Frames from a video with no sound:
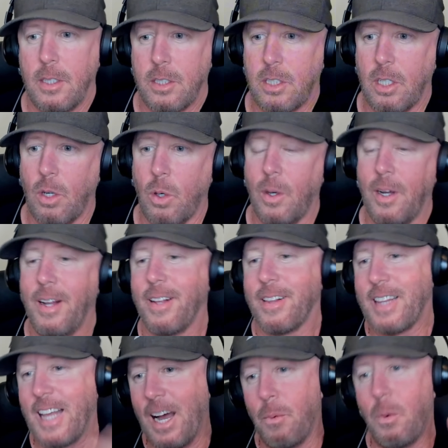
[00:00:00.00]
So
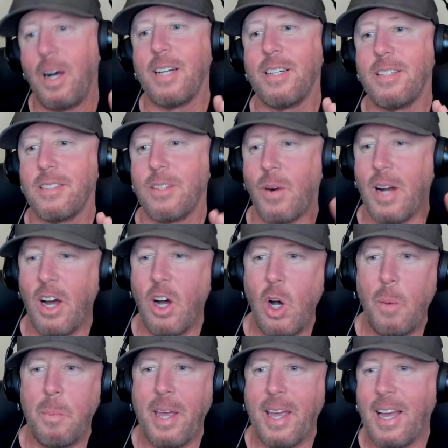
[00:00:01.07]
that one, the
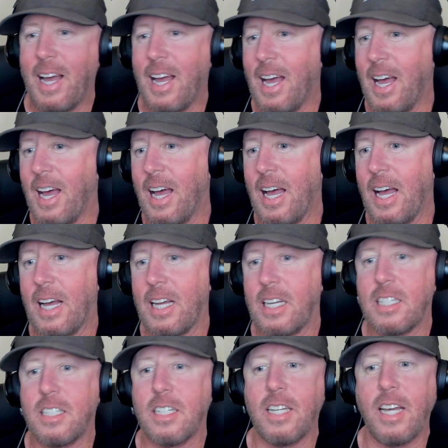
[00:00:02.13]
Ryobi, yeah,
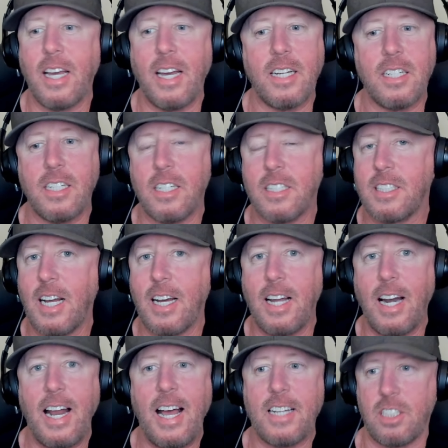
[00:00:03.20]
it's not
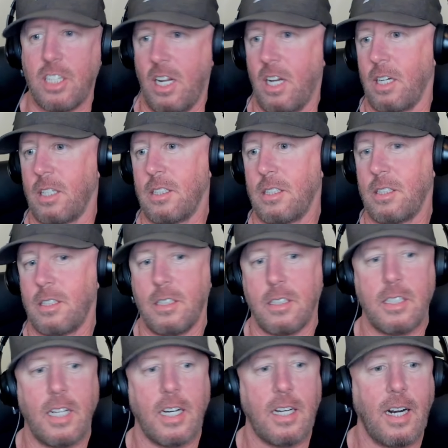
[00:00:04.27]
gonna last long.
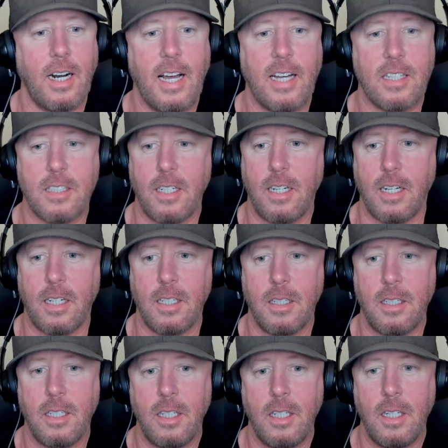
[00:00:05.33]
It's not gonna last long,
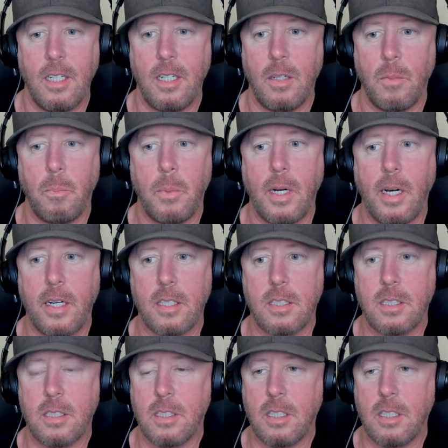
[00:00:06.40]
but it